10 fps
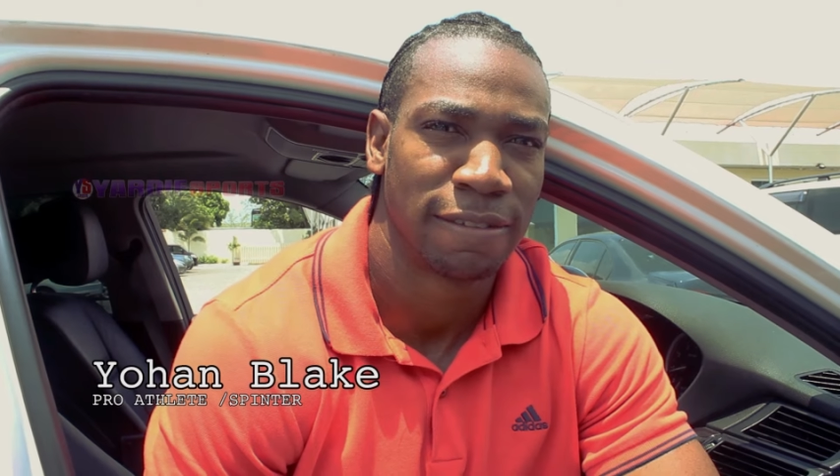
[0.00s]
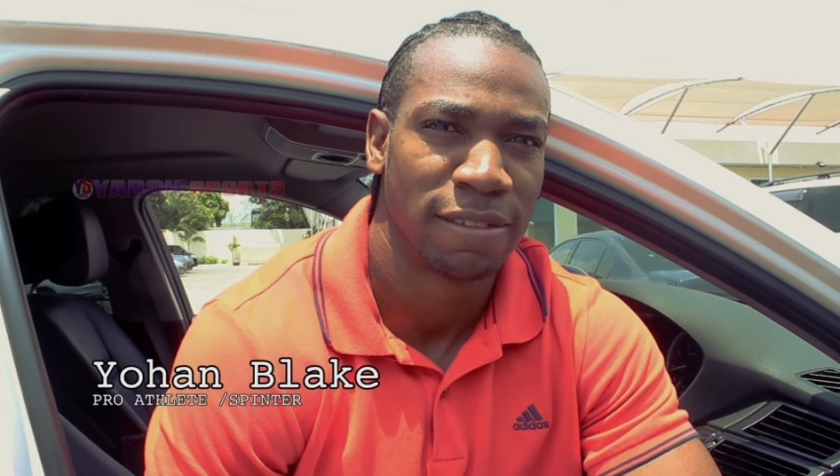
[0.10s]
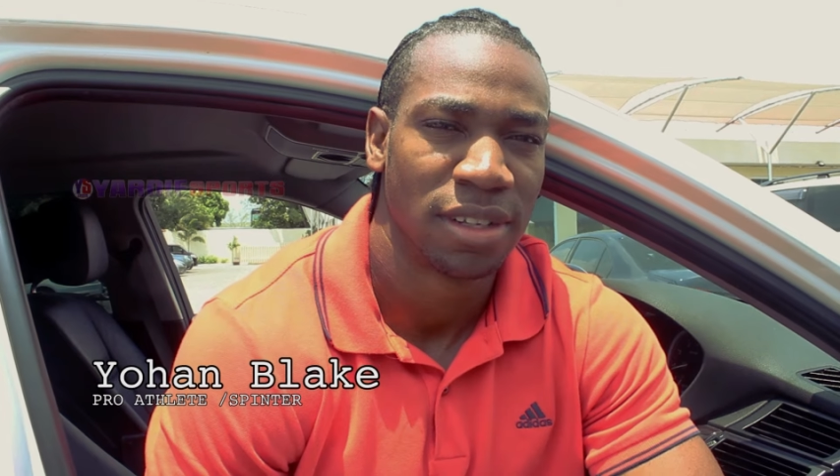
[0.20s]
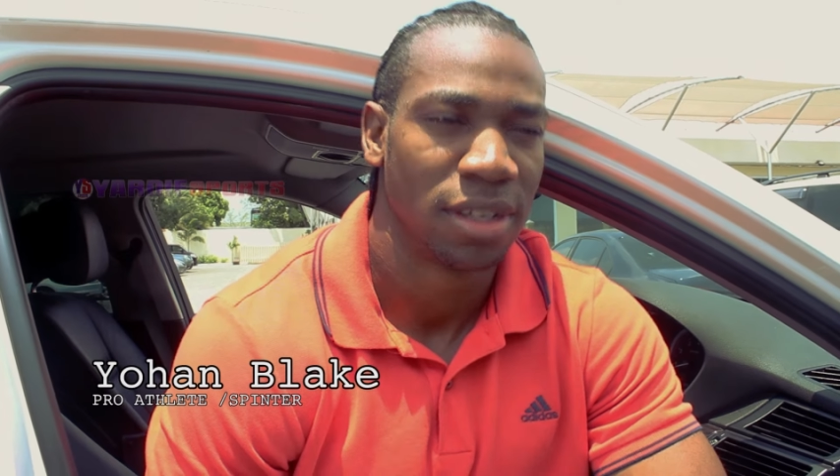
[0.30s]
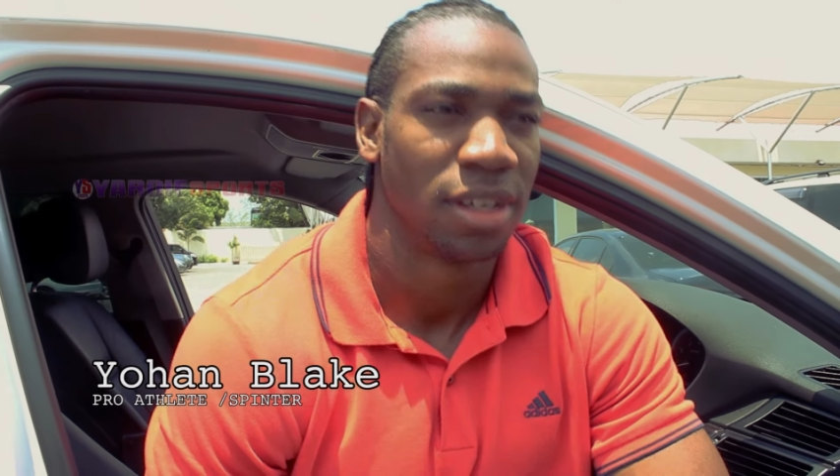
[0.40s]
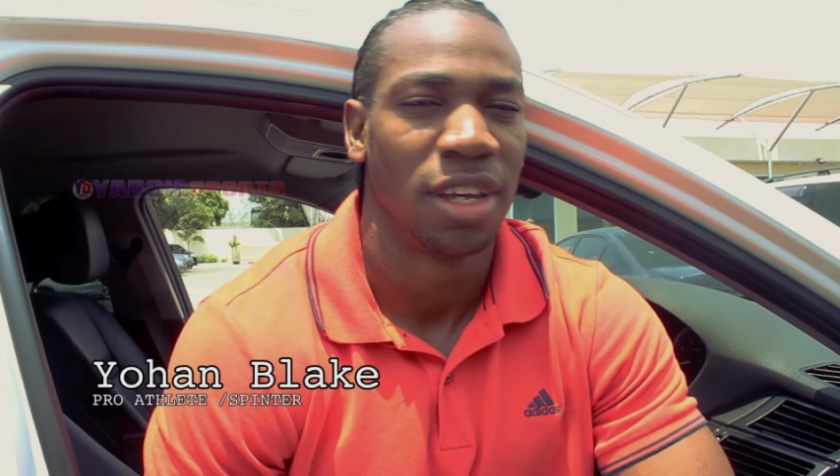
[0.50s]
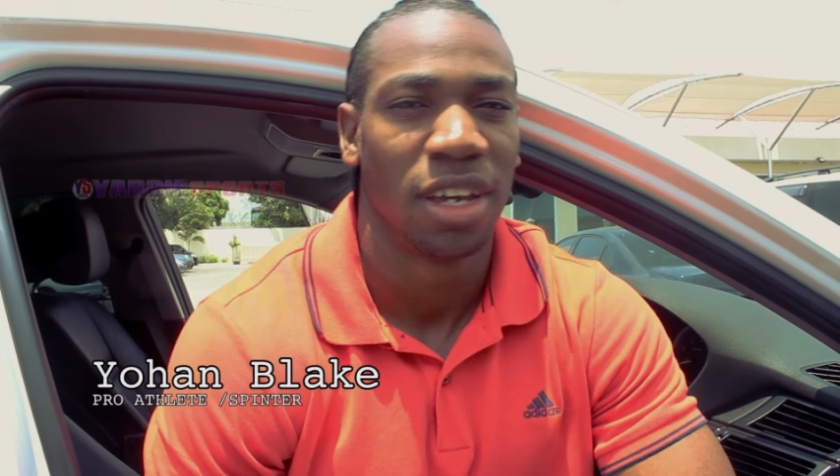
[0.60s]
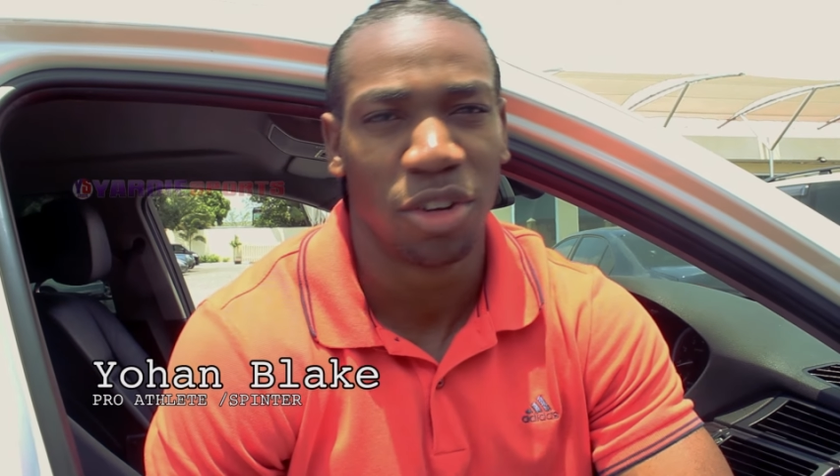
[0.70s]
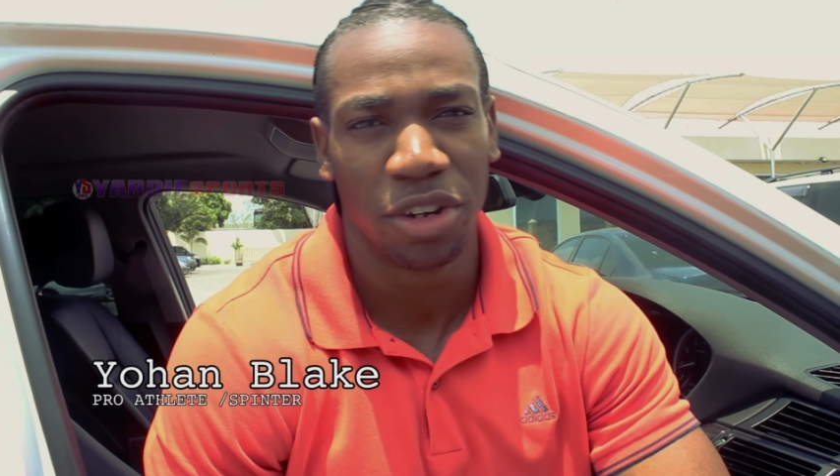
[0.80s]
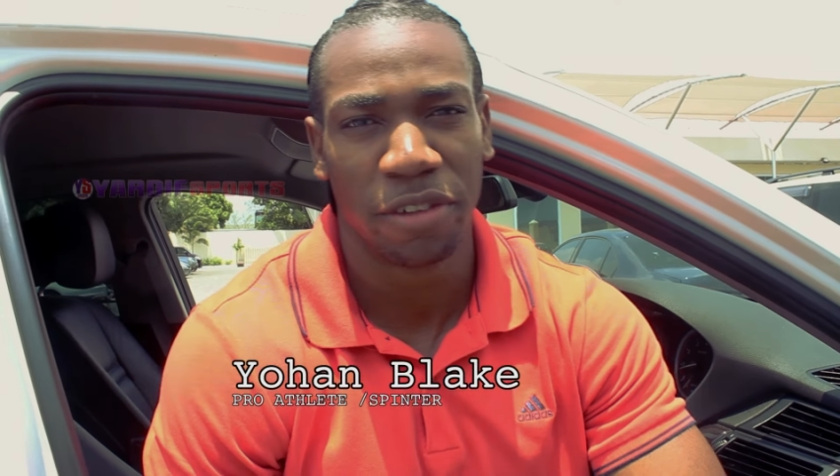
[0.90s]
You
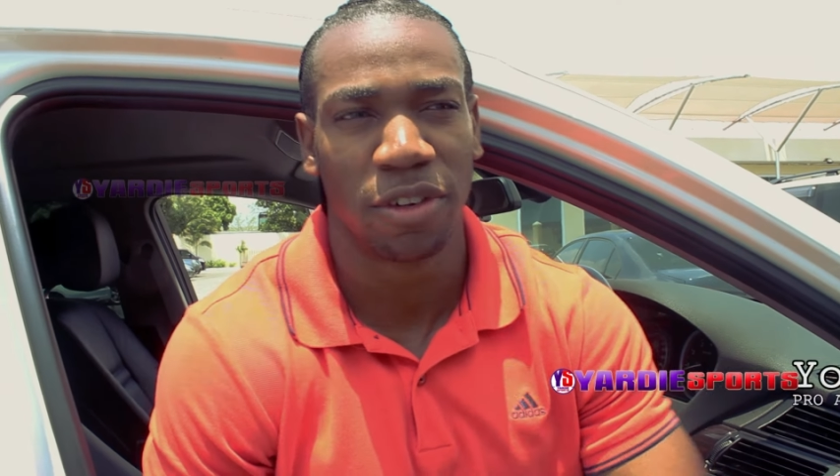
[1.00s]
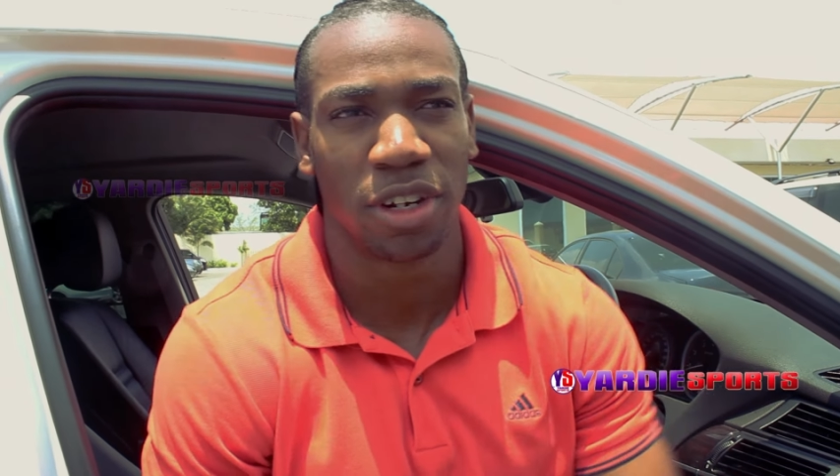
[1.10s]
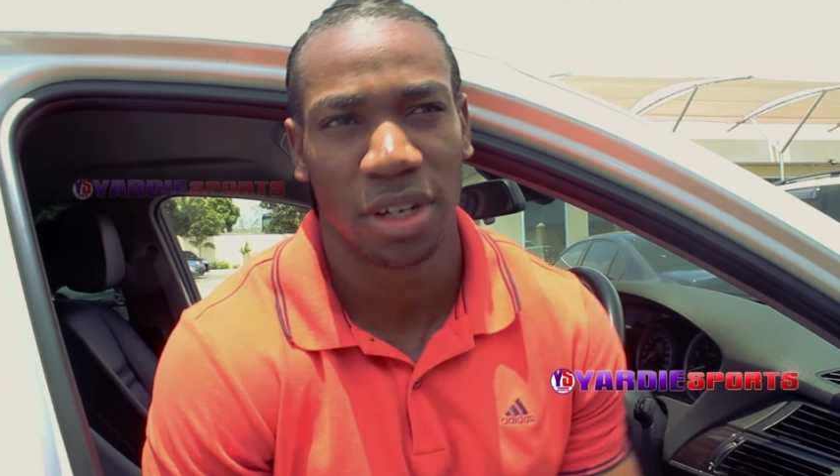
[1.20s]
know, the first,